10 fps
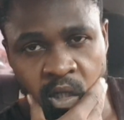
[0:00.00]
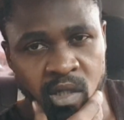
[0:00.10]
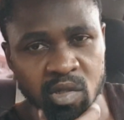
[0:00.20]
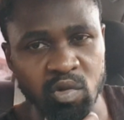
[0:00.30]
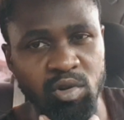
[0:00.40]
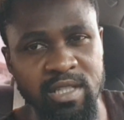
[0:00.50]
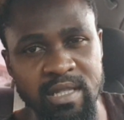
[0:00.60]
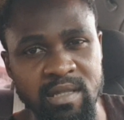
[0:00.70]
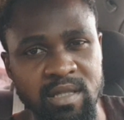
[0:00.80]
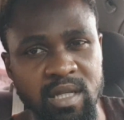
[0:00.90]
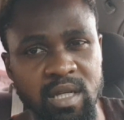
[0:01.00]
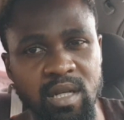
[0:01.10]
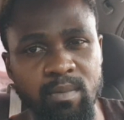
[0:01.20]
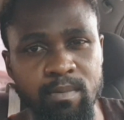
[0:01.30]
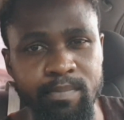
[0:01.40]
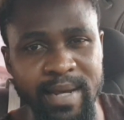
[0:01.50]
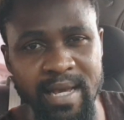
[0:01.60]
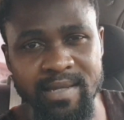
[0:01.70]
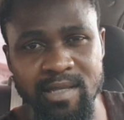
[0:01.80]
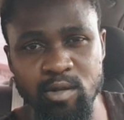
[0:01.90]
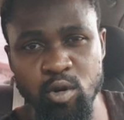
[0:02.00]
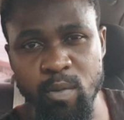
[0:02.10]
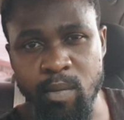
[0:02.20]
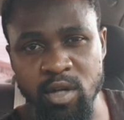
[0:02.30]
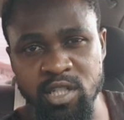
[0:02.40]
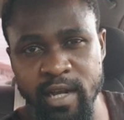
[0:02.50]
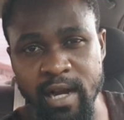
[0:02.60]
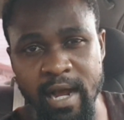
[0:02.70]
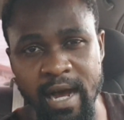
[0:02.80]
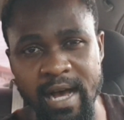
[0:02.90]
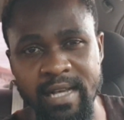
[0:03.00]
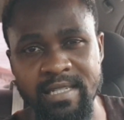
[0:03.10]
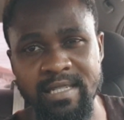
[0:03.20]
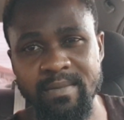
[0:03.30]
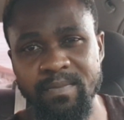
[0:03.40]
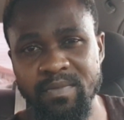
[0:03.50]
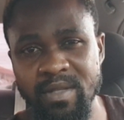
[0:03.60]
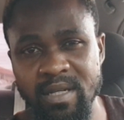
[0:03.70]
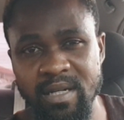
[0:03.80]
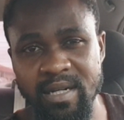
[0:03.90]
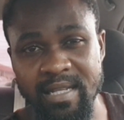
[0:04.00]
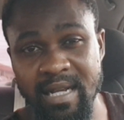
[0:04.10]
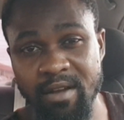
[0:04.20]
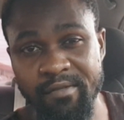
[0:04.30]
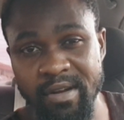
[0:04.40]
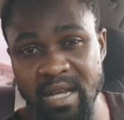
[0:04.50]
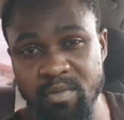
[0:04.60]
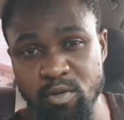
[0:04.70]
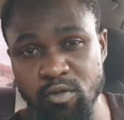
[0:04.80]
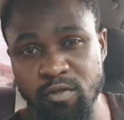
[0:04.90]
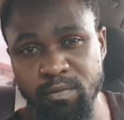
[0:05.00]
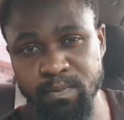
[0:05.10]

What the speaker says: So what is the best low budget cars that are available